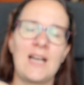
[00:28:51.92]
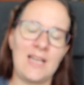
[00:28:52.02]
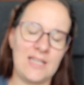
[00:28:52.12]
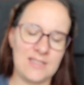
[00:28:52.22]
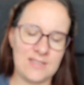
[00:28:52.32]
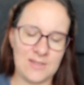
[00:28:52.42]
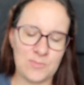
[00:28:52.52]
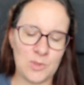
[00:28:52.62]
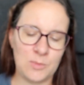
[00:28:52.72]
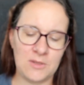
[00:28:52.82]
I had the
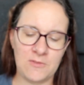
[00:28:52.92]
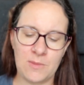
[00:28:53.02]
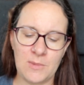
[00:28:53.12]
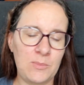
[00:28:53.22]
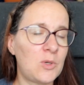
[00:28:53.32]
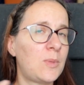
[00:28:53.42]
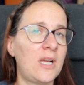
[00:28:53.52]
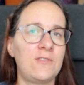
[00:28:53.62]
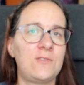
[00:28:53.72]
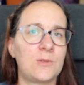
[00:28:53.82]
same problem with my
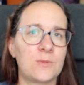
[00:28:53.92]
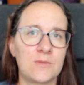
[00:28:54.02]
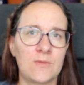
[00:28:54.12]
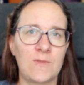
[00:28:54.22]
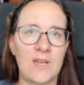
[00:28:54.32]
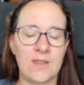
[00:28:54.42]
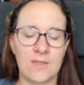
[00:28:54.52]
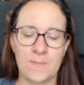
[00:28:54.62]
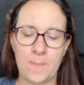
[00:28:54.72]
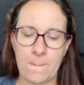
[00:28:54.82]
mobile phone
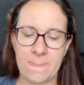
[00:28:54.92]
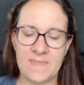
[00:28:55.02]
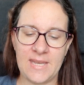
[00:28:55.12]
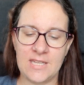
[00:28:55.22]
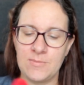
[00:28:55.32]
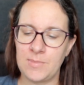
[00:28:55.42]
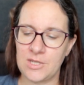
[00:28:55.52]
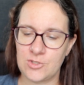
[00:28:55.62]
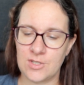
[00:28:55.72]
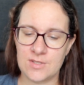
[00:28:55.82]
when taking
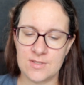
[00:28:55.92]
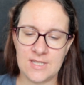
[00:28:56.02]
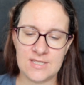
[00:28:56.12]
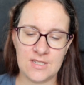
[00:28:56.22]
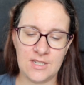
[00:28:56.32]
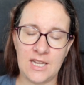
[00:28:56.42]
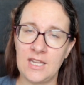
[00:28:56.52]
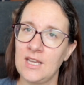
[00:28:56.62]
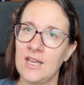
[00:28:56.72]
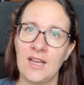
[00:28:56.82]
pictures
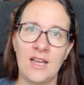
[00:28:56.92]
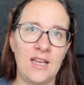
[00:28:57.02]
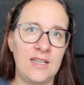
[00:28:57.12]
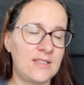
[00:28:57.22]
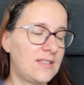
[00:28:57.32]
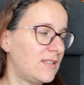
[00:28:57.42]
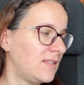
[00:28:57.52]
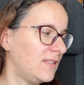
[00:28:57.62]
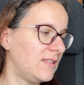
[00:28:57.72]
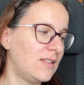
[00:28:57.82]
yesterday. It
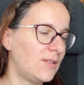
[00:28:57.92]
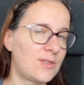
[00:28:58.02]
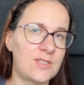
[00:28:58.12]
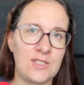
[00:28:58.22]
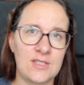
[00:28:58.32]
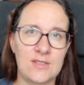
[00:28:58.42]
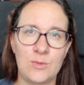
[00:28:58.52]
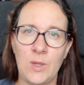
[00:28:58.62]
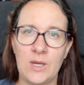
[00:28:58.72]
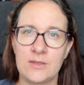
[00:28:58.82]
looks just
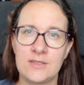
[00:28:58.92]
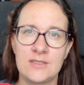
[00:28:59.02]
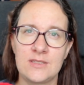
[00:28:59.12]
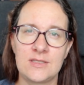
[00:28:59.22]
weird.